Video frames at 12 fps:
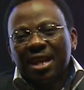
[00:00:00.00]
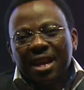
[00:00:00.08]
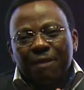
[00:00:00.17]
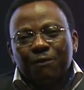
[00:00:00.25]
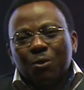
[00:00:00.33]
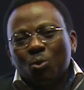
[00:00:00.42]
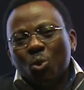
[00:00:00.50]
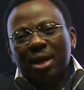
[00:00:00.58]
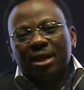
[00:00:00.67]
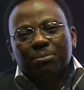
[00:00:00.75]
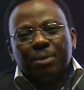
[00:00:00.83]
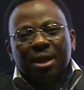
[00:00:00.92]
even
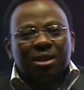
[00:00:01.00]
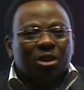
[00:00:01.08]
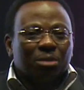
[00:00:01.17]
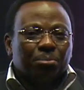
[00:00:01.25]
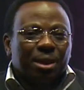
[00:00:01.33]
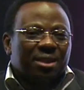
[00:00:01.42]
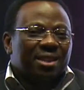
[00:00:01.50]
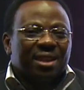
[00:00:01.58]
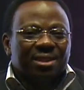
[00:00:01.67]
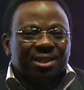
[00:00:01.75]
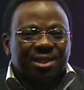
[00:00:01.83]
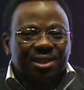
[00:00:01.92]
when it may not make
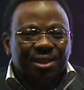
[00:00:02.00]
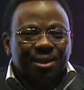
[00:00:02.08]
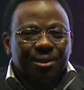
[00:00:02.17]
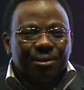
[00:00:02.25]
sense.